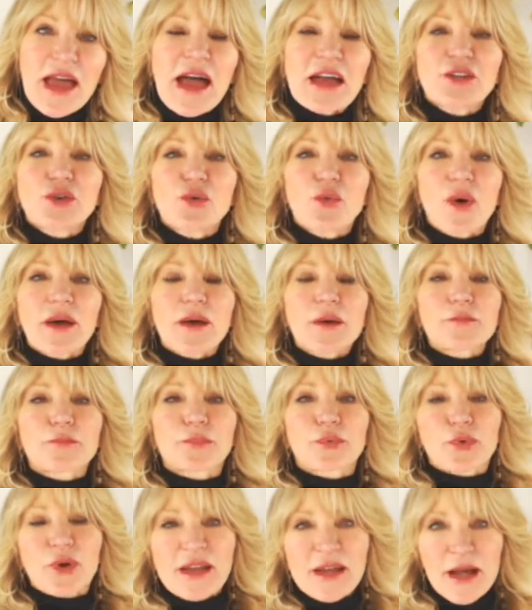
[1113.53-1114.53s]
And you want to
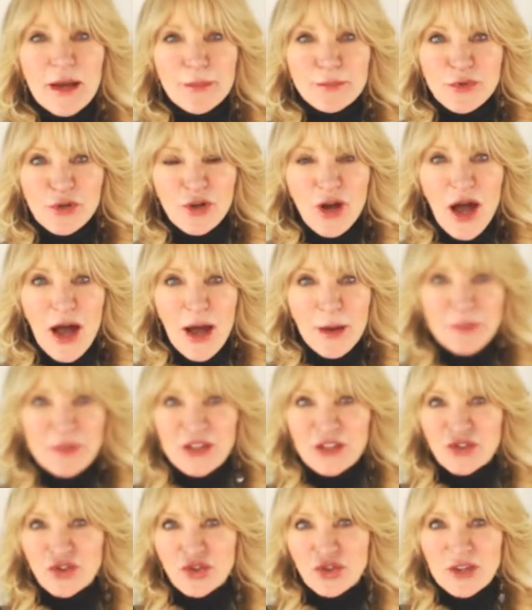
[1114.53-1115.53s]
break up your copy
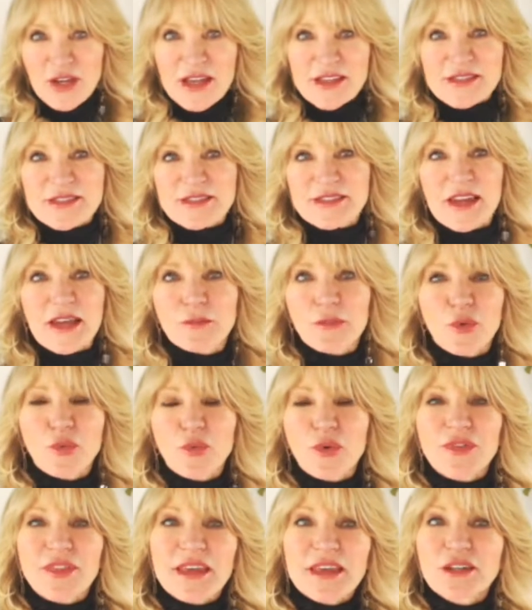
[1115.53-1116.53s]
in your case statement
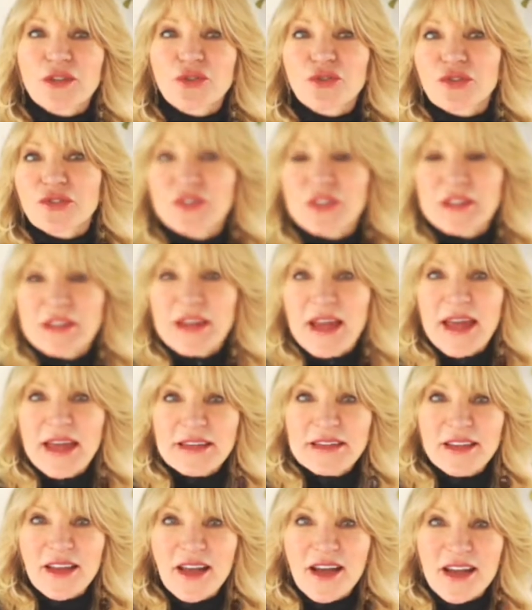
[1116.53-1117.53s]
with interesting
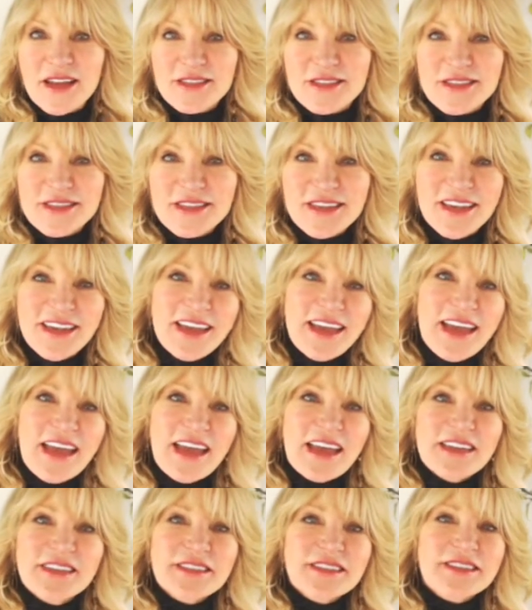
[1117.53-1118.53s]
headlines
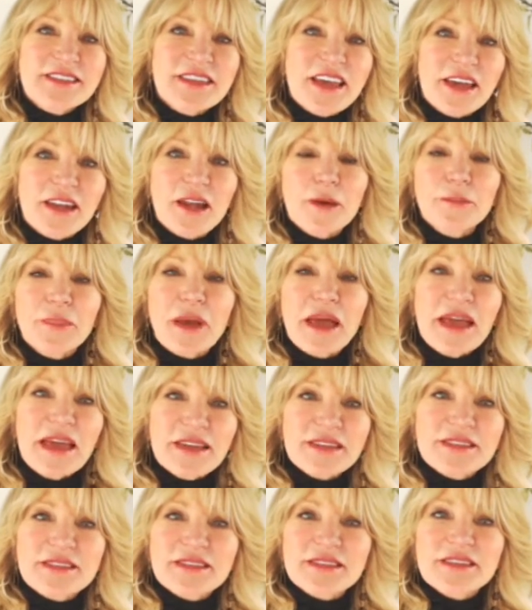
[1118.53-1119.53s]
and set up
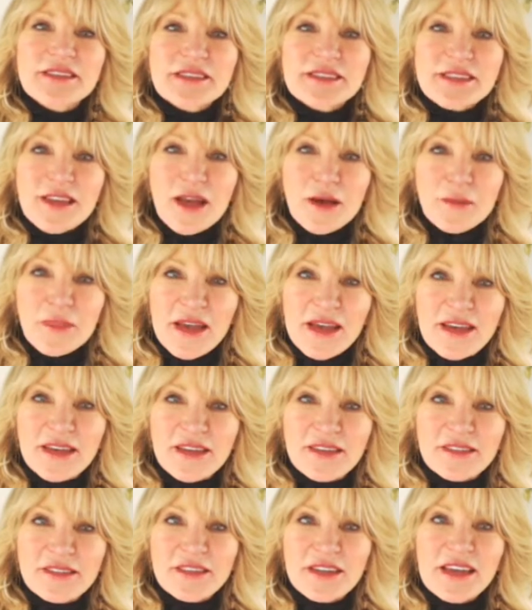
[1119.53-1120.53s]
heads and
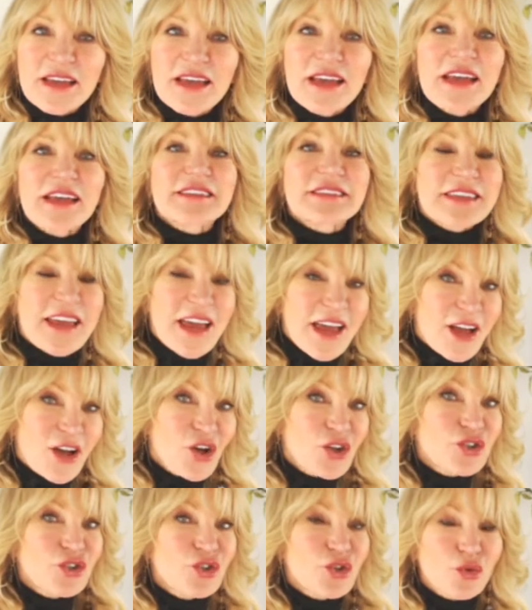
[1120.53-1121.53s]
subheads.
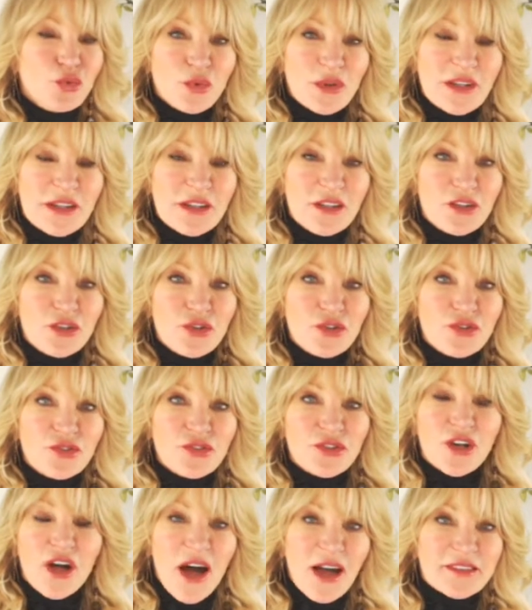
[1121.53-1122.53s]
Tell your
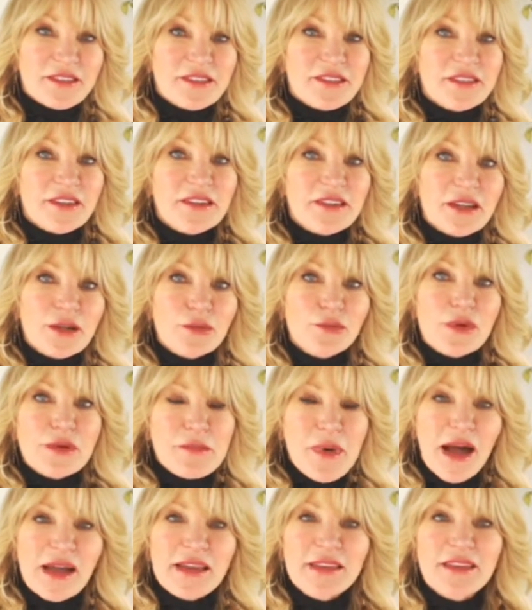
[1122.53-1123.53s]
readers, constantly
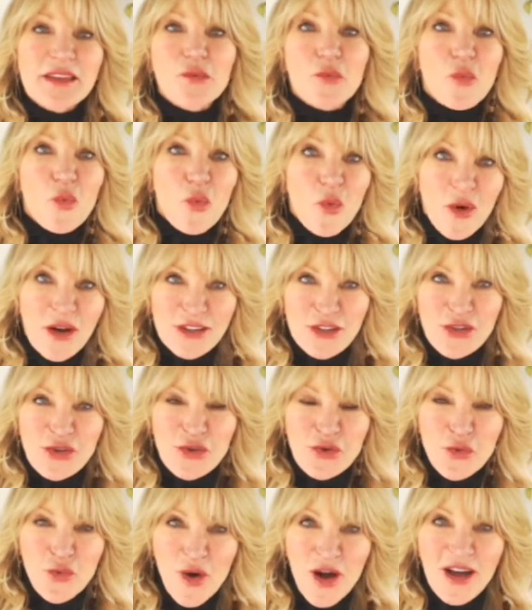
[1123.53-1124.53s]
remind them what
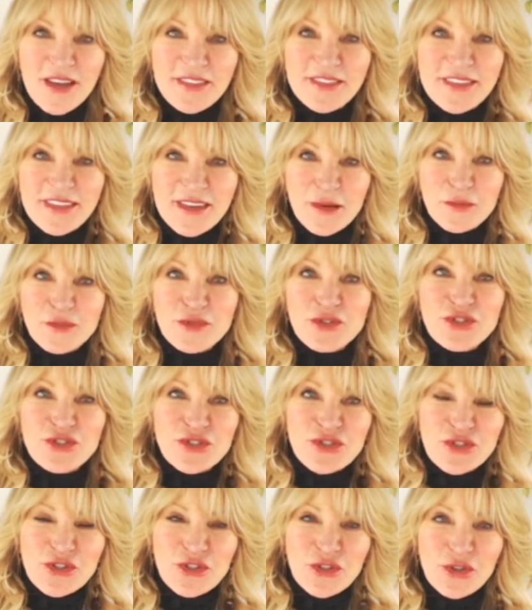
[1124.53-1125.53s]
you want them to
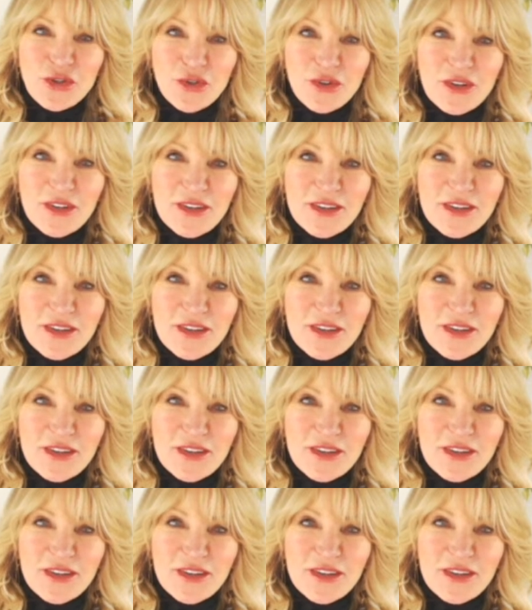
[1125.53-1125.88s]
do,